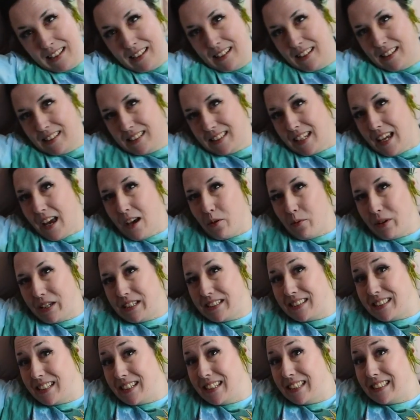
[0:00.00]
let's not
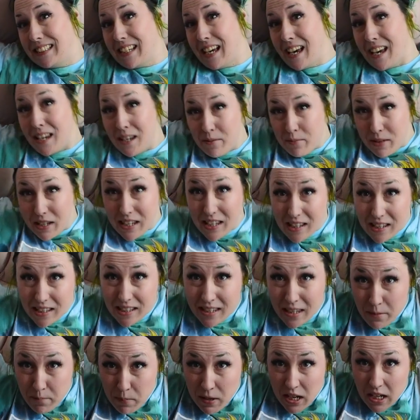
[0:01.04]
waste any time and
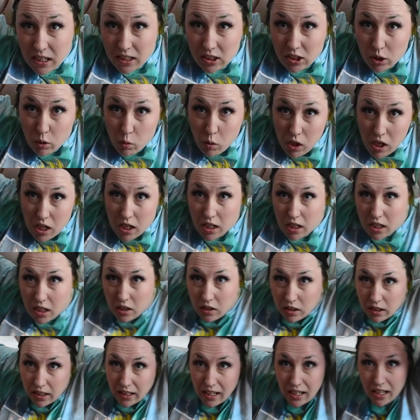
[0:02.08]
get back to work,
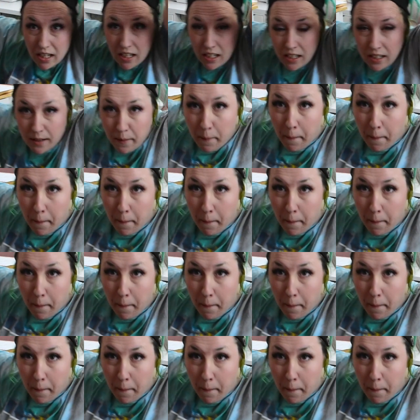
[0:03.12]
okay?